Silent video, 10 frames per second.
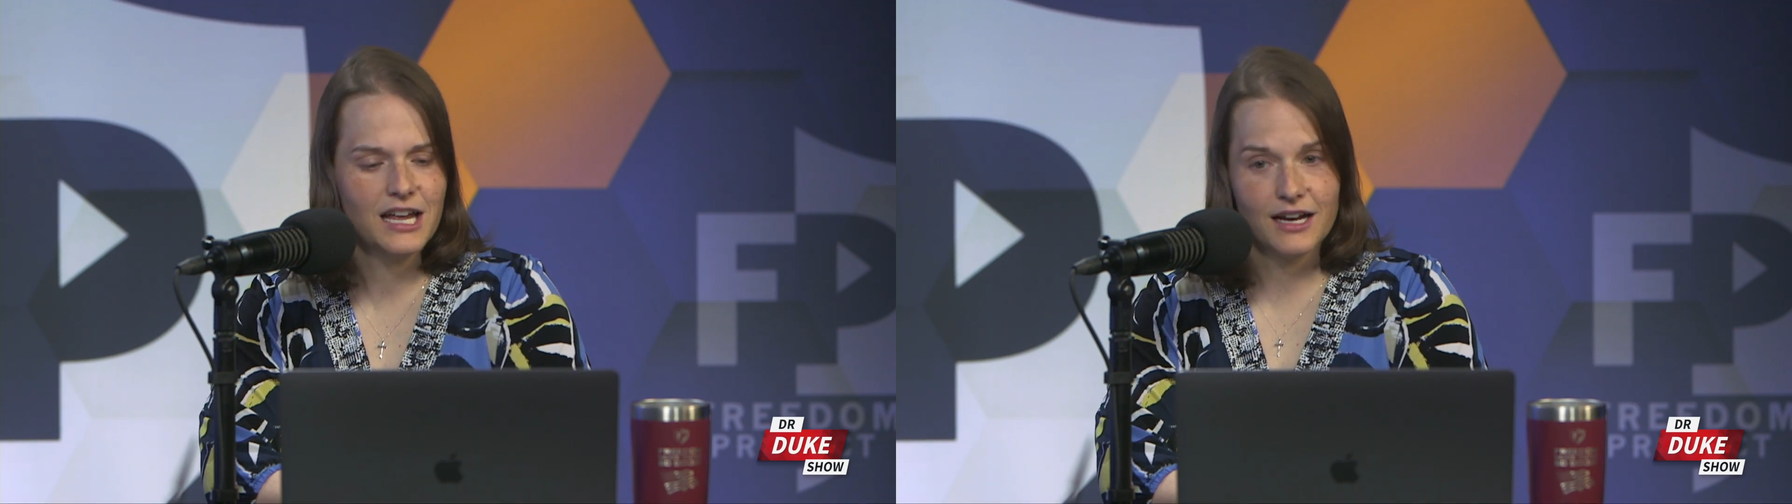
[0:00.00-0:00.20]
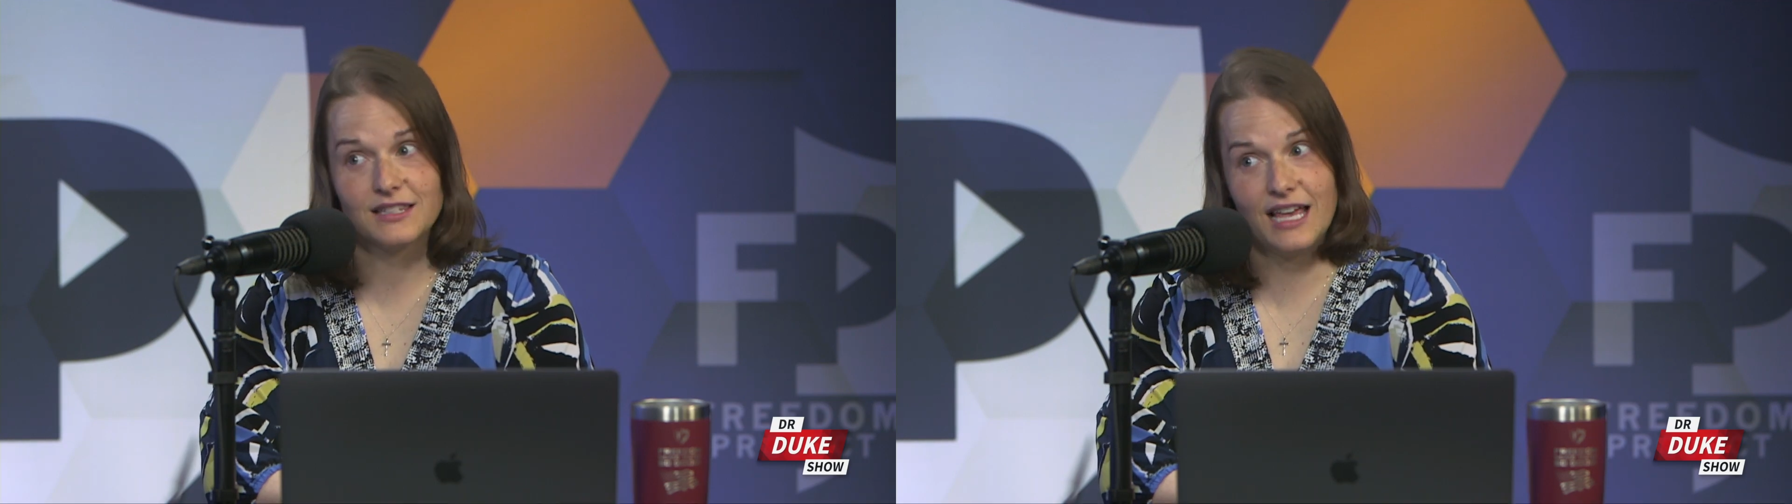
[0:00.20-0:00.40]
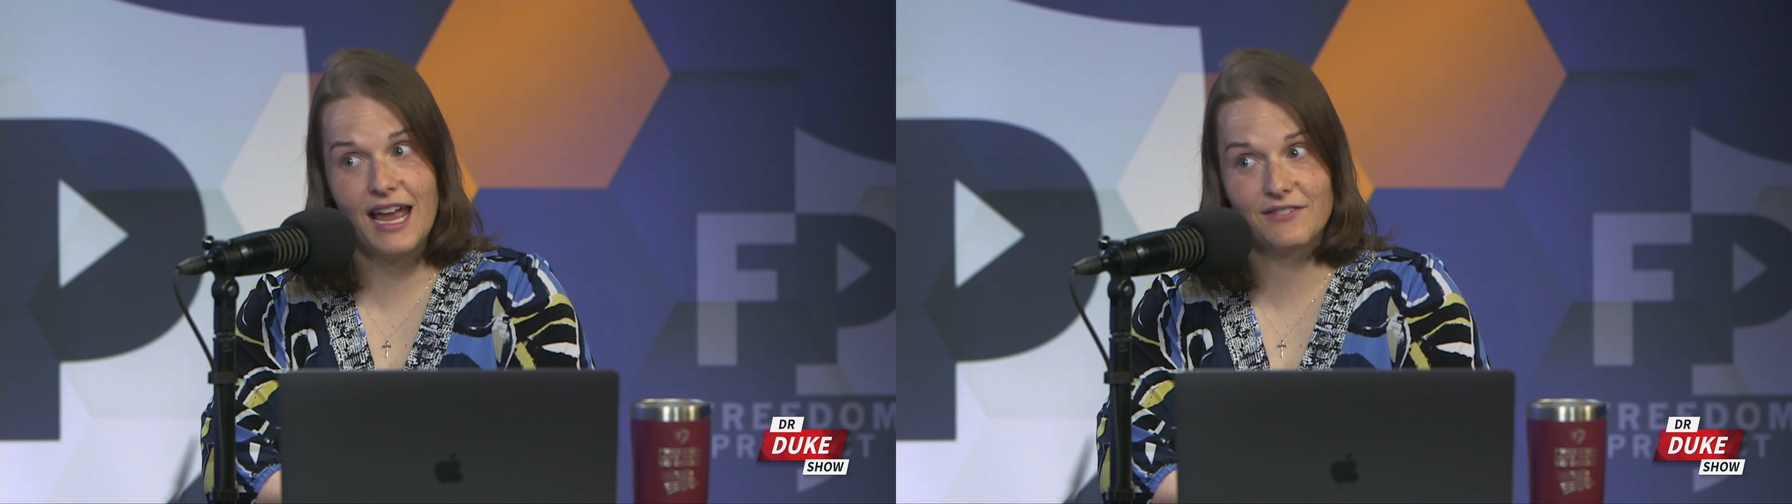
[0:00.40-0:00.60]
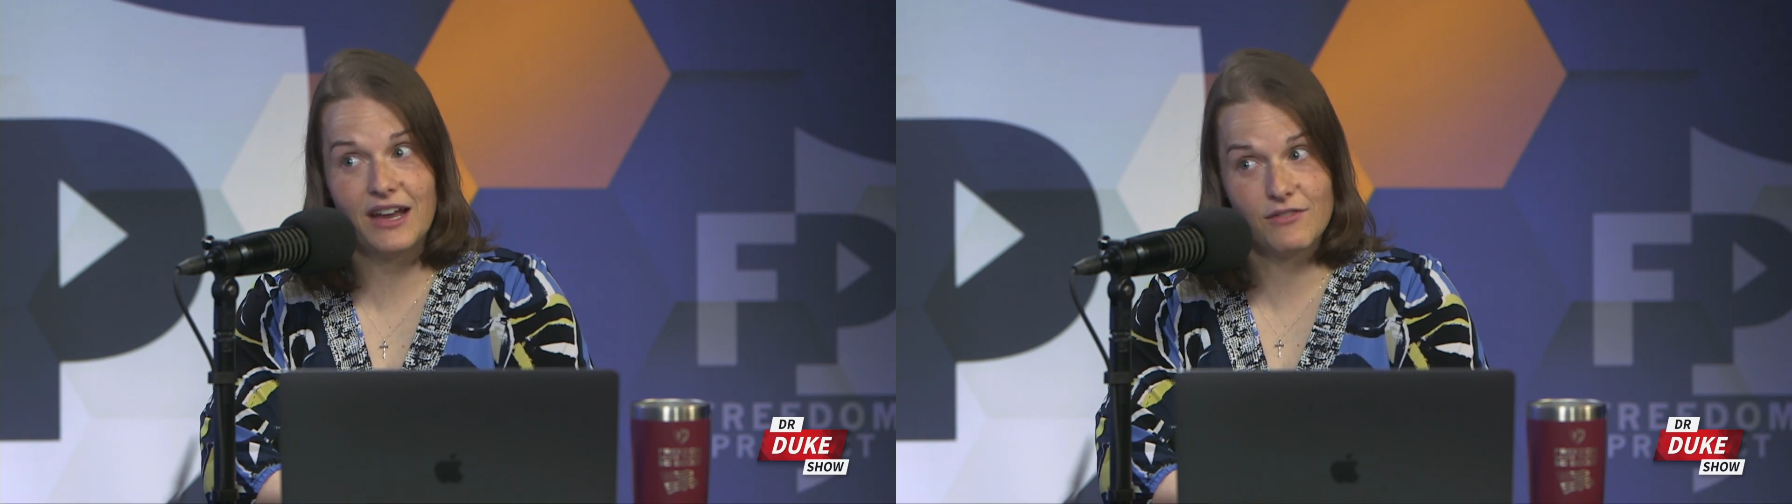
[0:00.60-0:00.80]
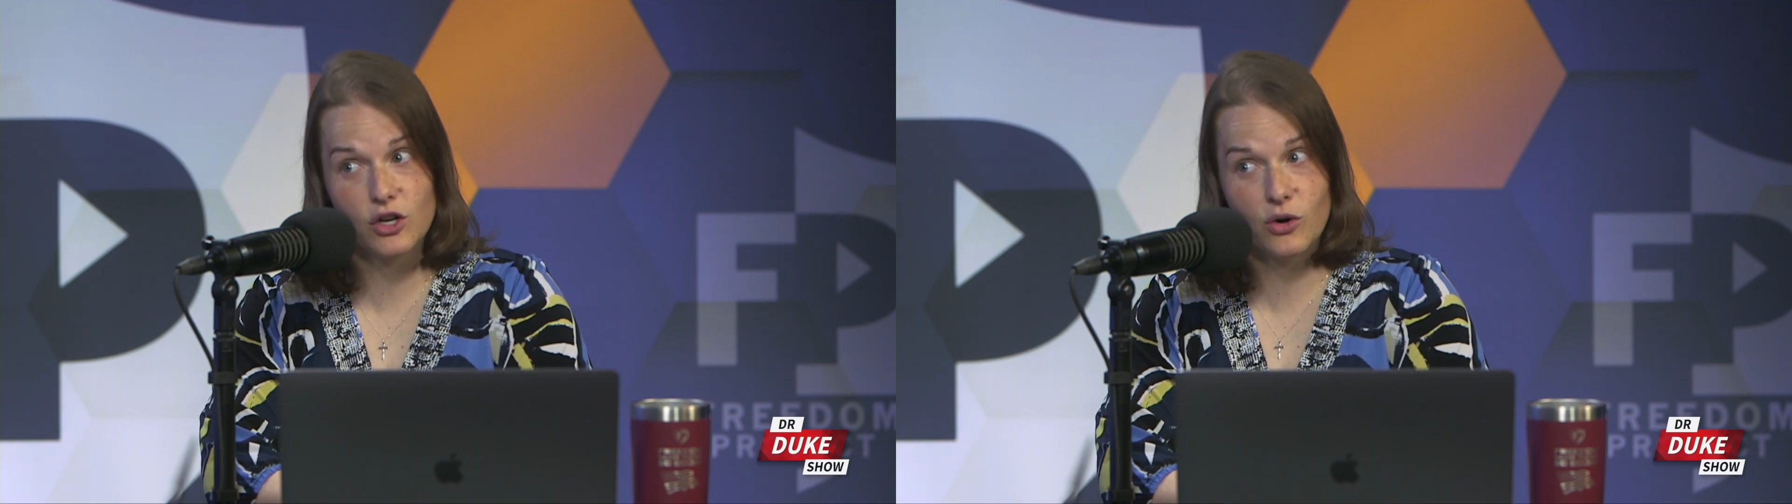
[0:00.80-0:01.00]
because they have to
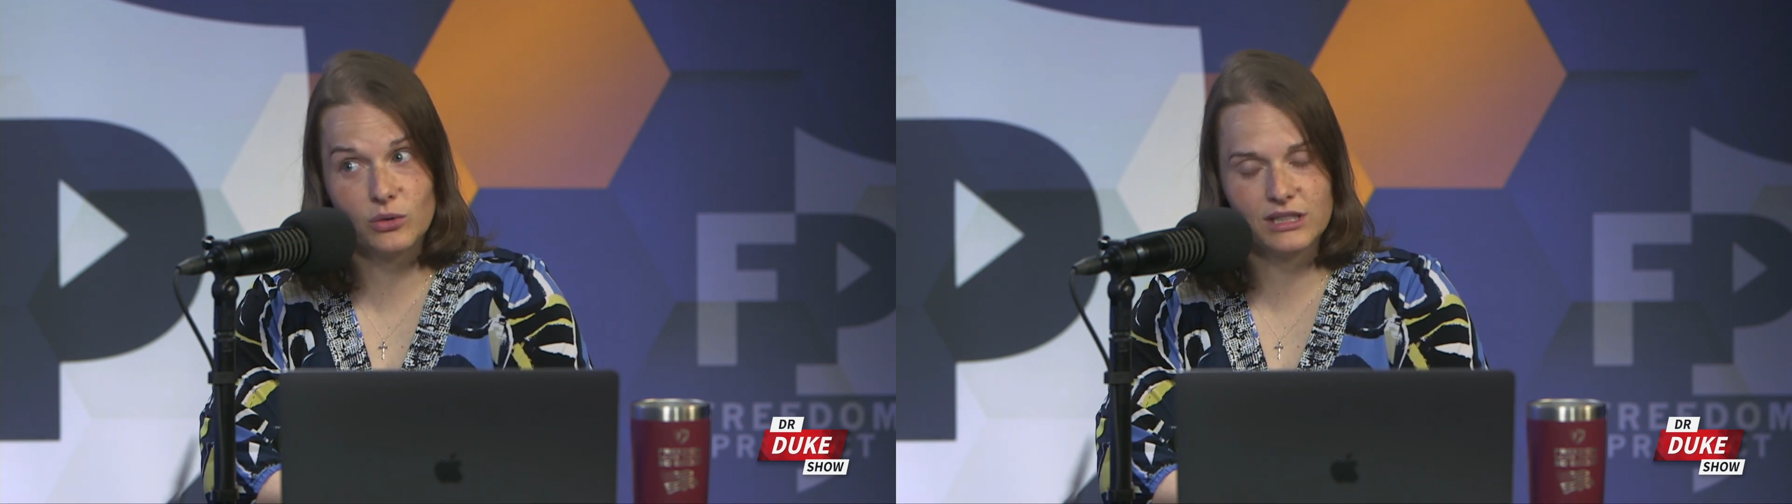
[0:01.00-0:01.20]
have their own